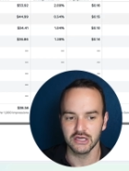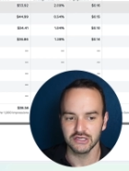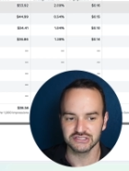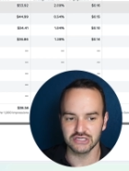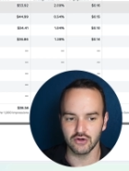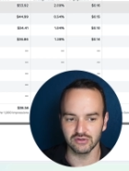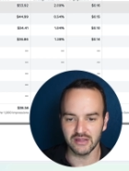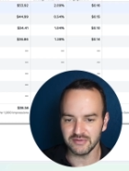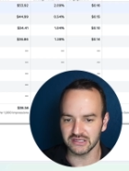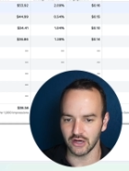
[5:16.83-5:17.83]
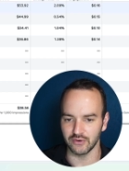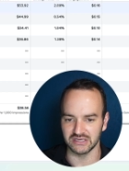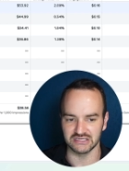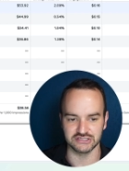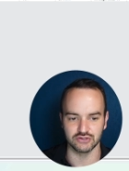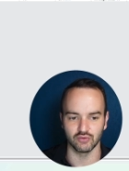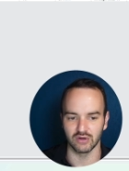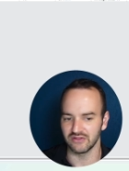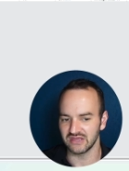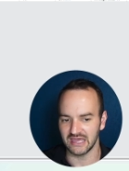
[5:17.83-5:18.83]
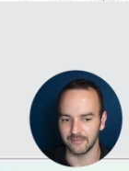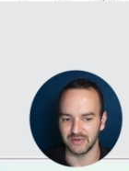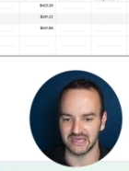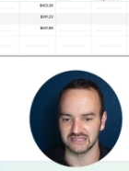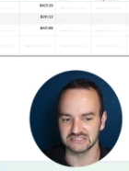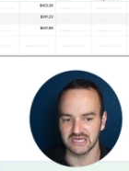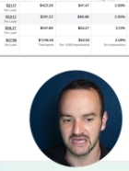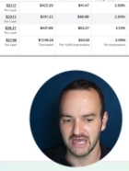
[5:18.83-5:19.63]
So let me go into one of the campaigns